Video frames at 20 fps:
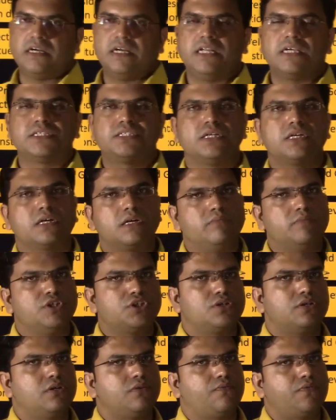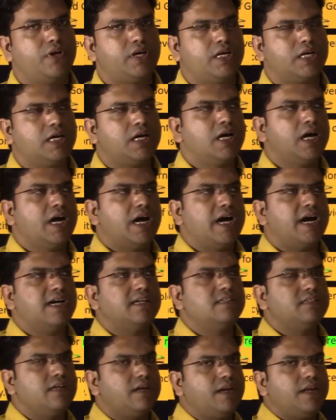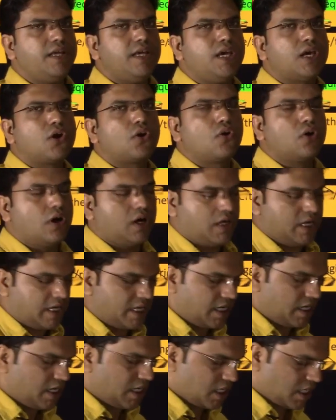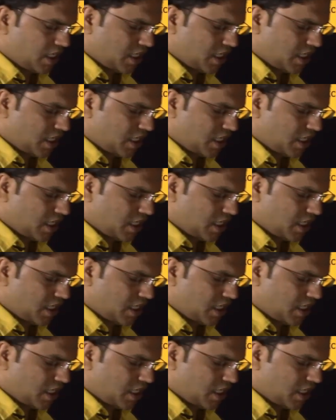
Election Commission of India has re uh,